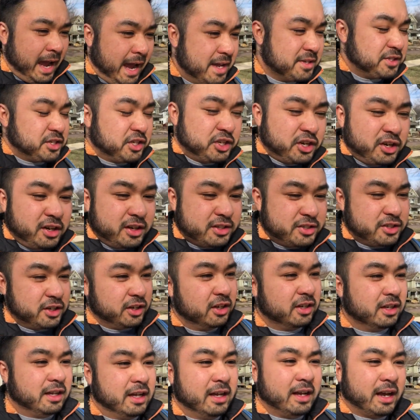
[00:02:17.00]
As a young
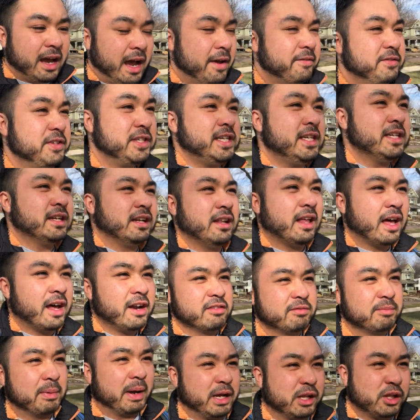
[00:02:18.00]
adult, I've seen a lot
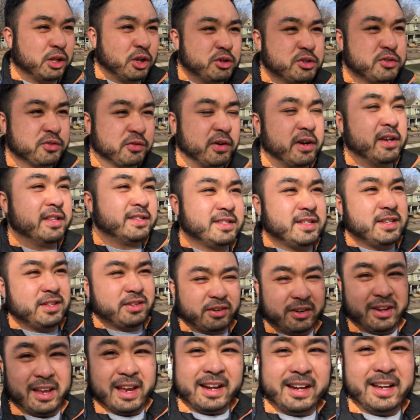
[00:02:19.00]
of my close friends
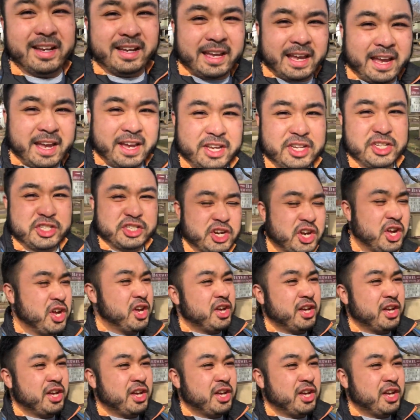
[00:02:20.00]
either get engaged,